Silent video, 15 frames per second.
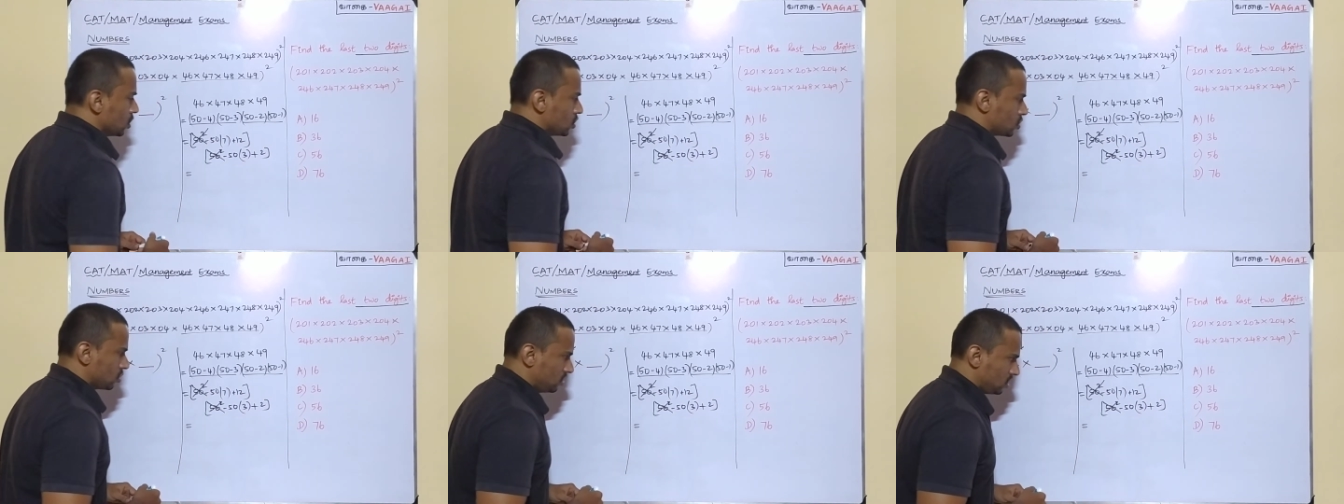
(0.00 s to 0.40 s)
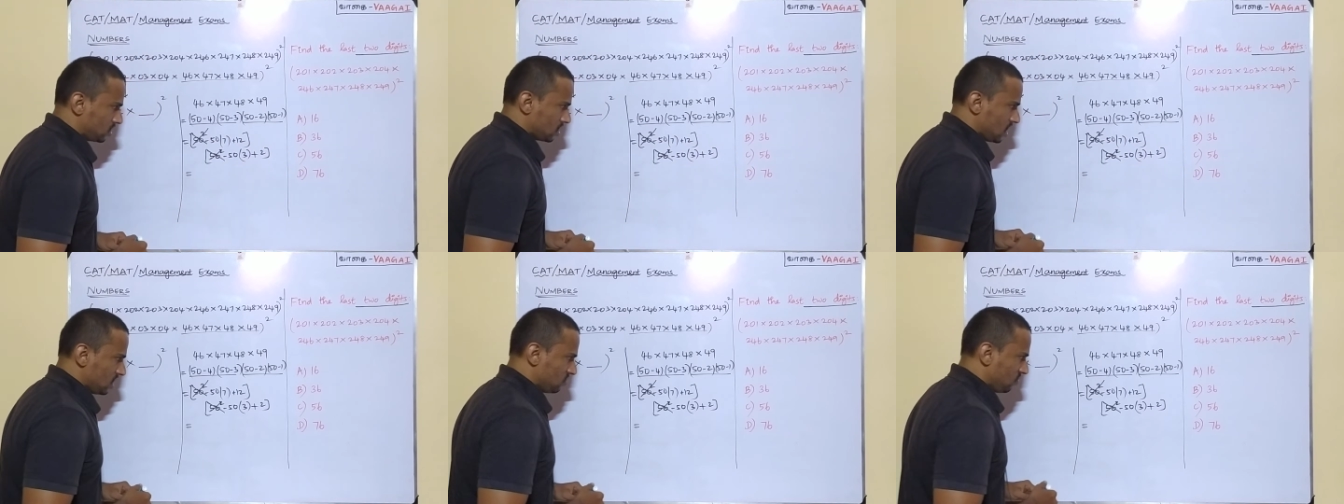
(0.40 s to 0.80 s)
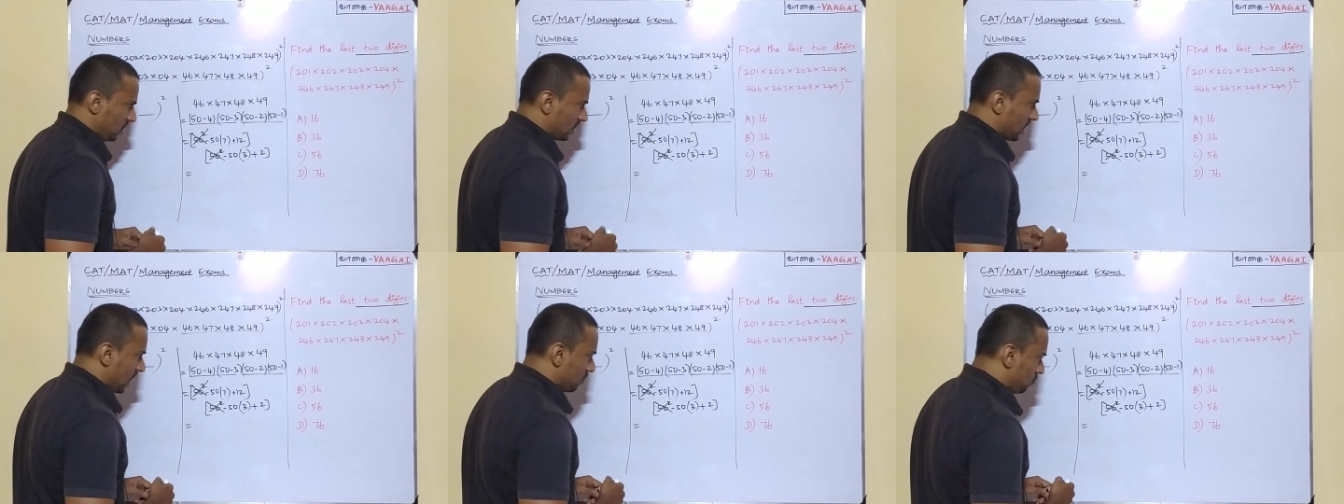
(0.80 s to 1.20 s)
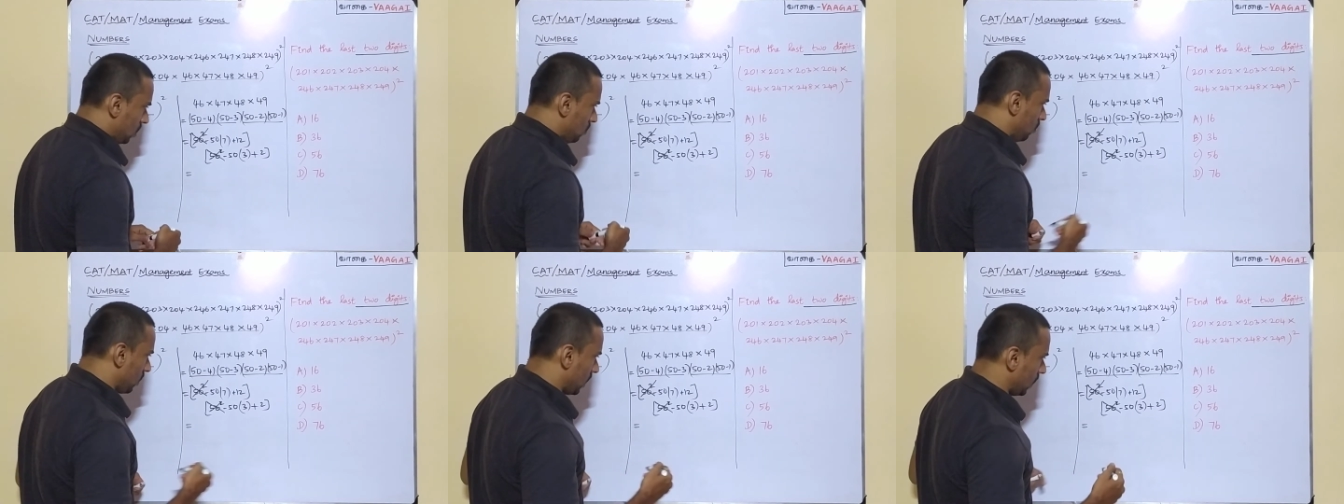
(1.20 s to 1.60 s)
So in this case, we'll
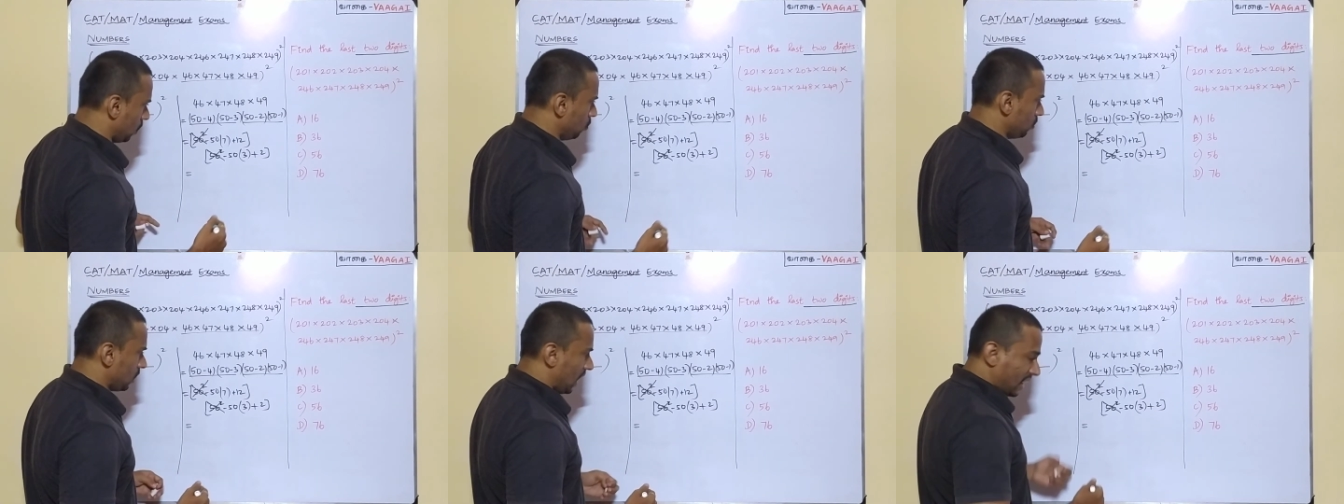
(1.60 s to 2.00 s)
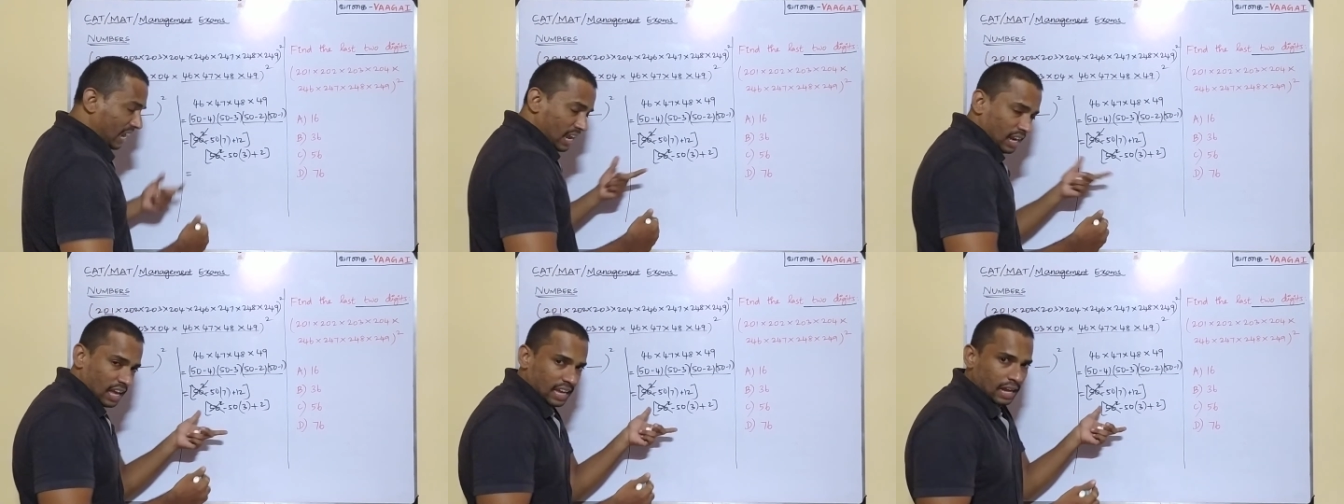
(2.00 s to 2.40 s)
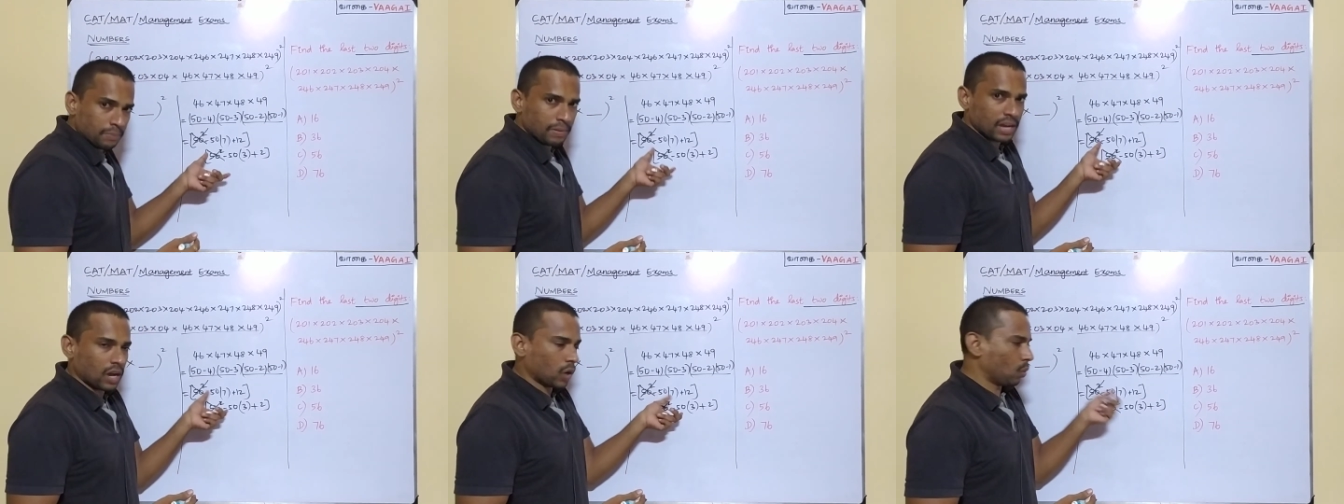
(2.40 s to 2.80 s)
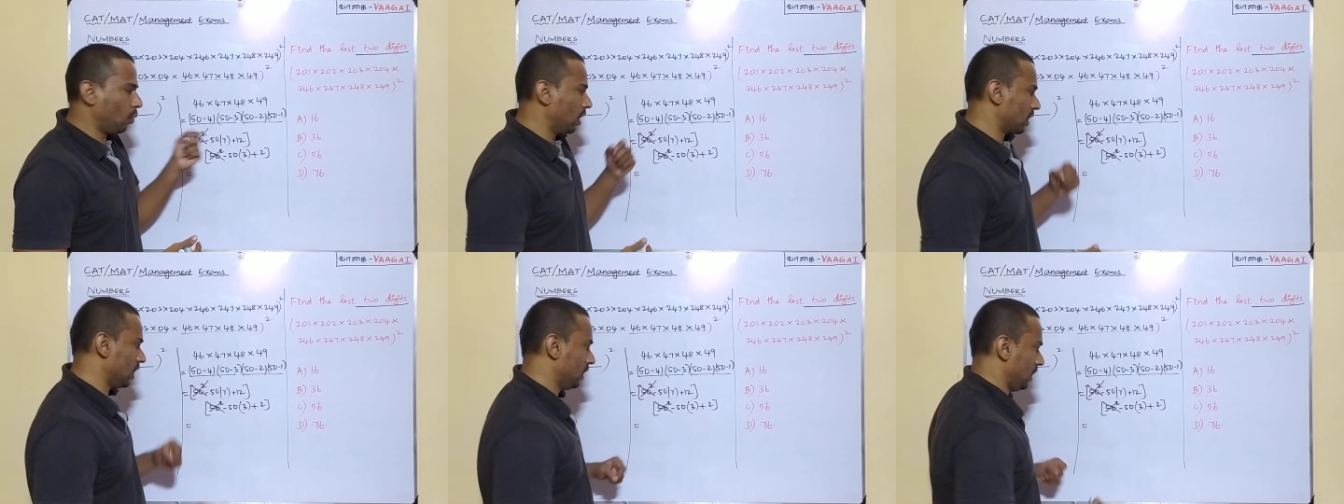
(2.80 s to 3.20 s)
carefully work it out. Again, I can make a
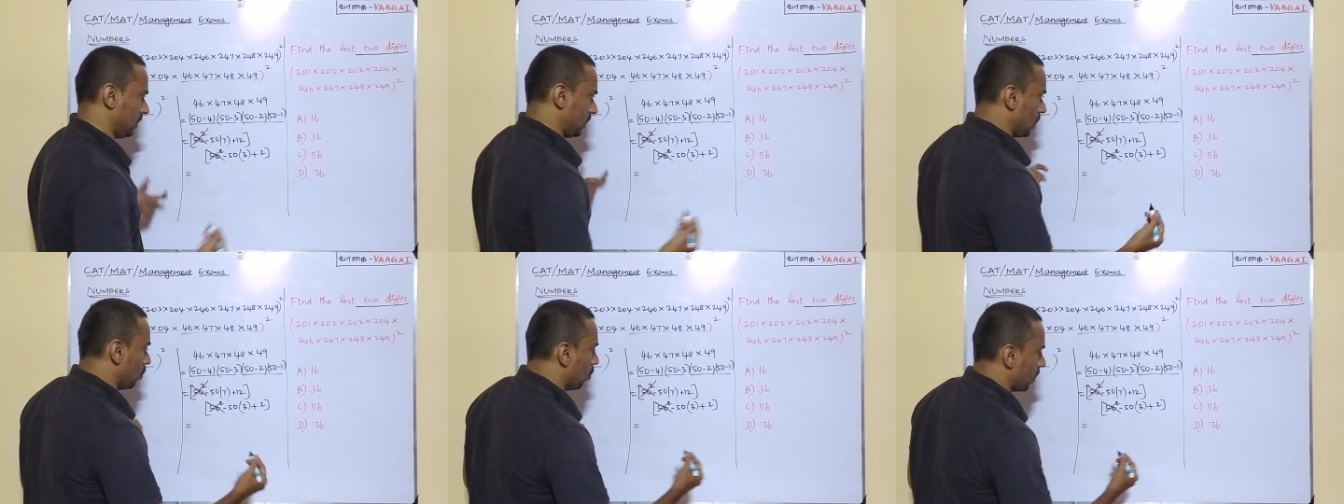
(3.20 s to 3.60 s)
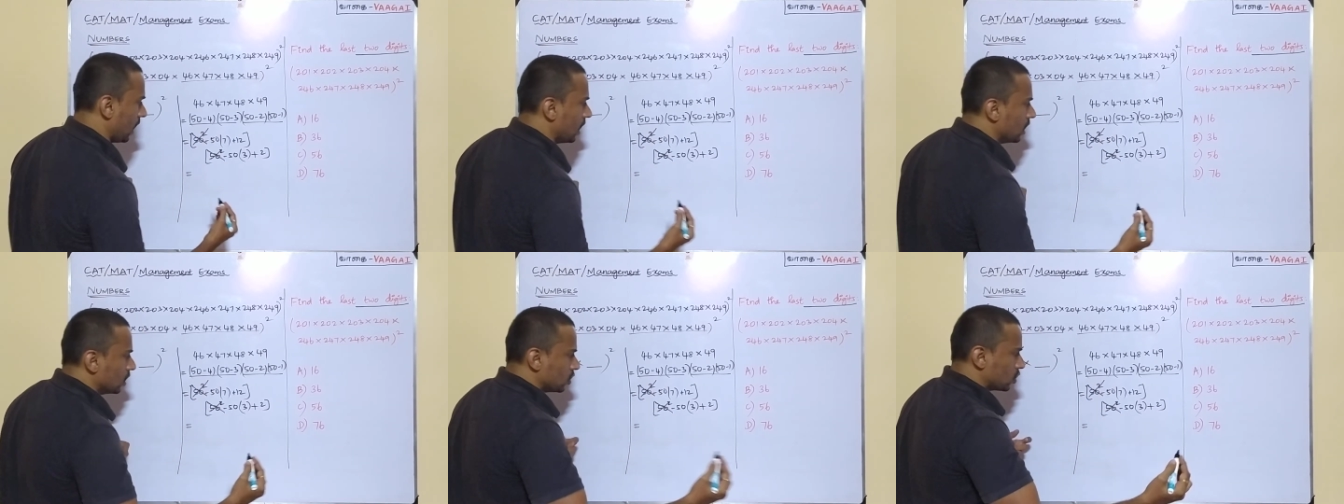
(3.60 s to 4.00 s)
quadratic thing. Okay.